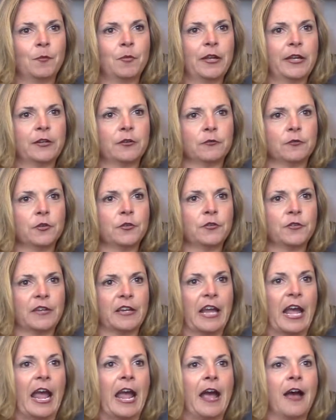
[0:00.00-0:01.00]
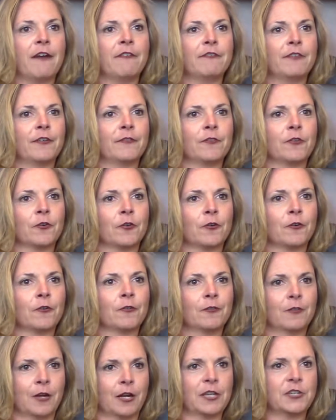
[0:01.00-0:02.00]
plan on losing half of
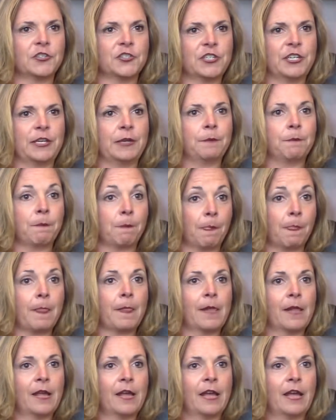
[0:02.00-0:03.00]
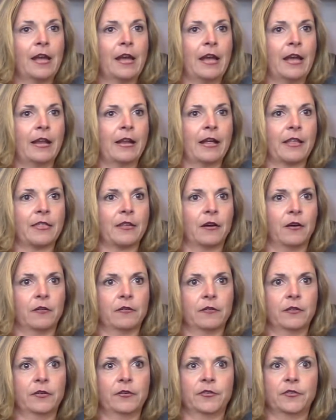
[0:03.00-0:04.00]
your launch team. And I
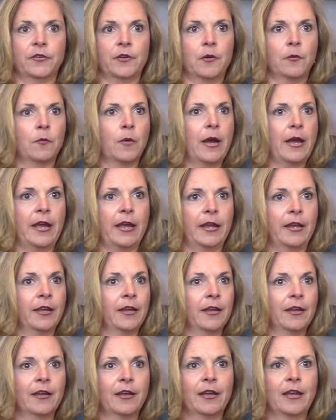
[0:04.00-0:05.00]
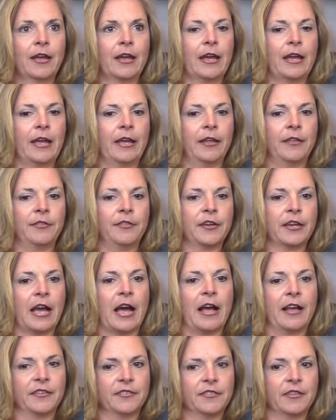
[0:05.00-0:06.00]
thought, there's no way. And the
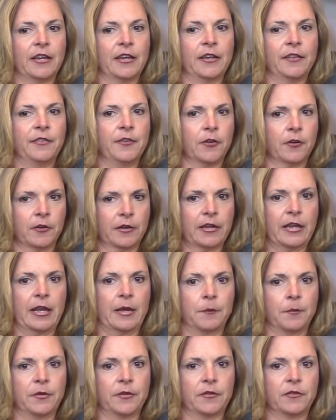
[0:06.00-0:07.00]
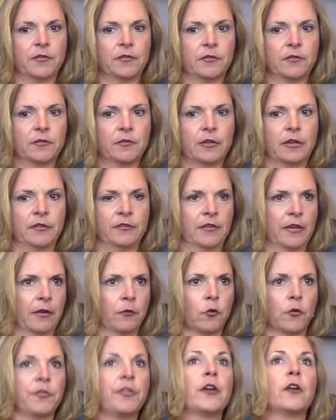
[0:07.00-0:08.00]
guy said, their
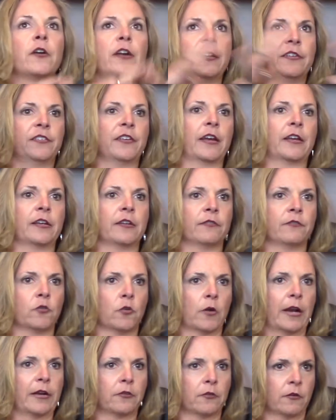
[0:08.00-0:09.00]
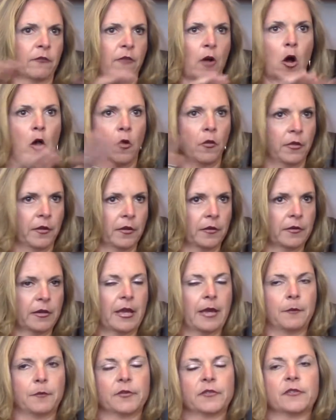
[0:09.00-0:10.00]
executive director of all the
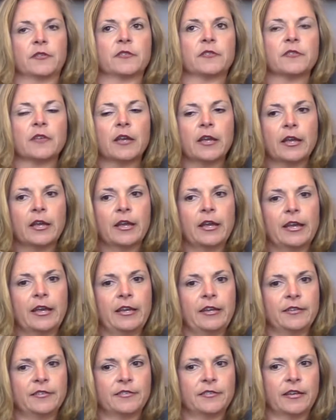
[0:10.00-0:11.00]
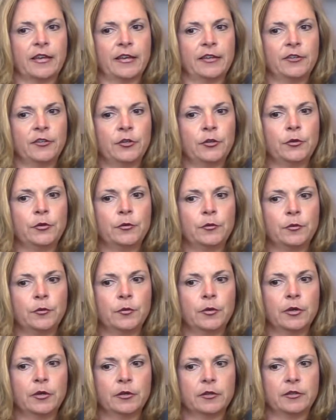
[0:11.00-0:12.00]
campuses, he said,
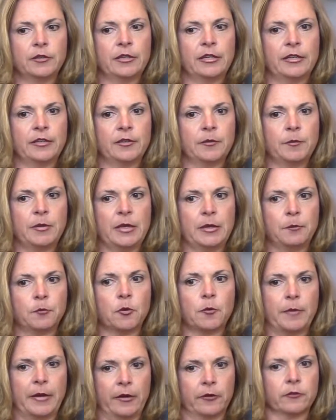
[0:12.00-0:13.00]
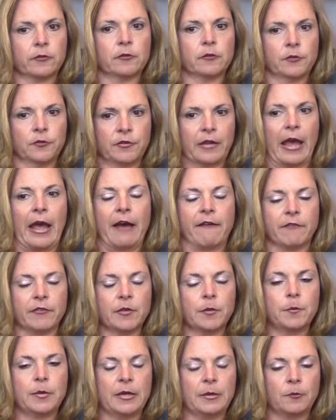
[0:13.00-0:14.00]
you need to be prepared to lose half
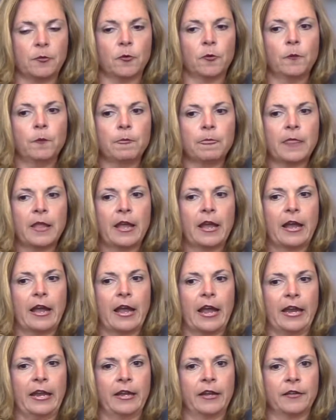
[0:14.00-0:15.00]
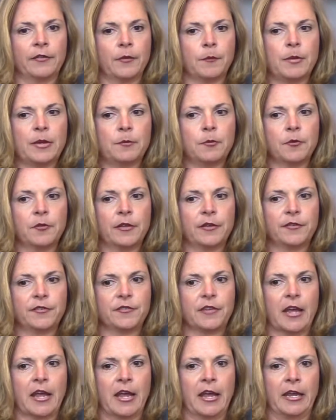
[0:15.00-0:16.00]
of the people, and the people that
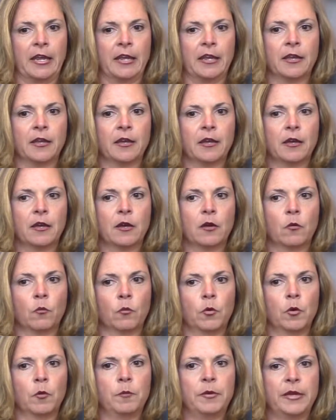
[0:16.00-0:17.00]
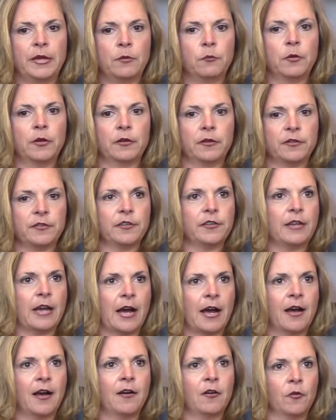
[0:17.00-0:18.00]
stay will be willing to
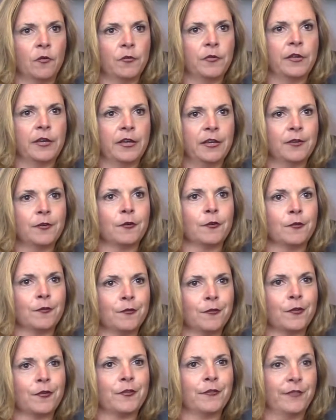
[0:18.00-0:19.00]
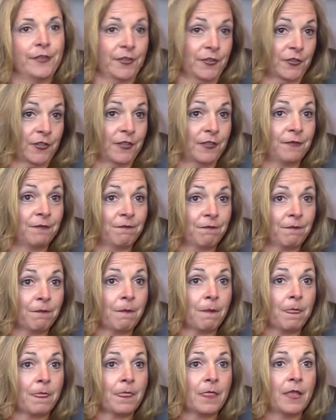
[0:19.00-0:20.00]
die on the hill for the vision.
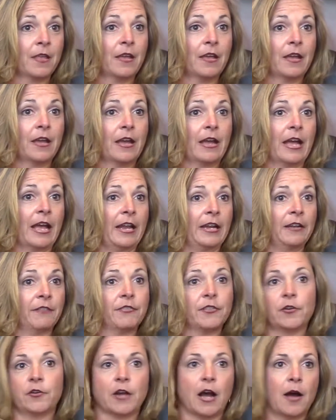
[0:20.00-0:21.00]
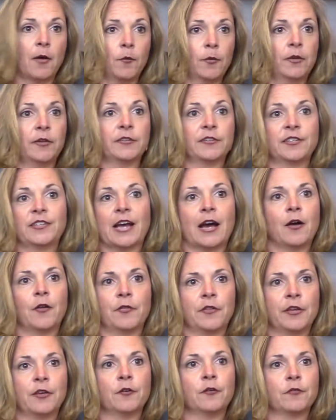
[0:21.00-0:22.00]
And if they're not willing to die
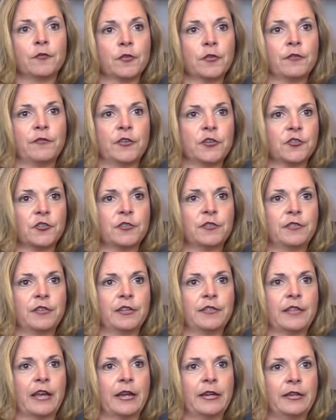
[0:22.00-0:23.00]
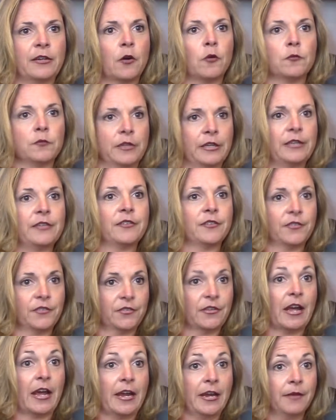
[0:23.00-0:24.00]
on the hill for the vision, then they don't need to
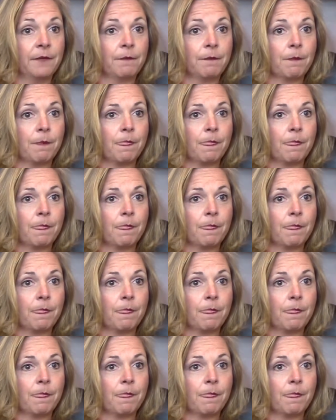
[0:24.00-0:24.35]
stay.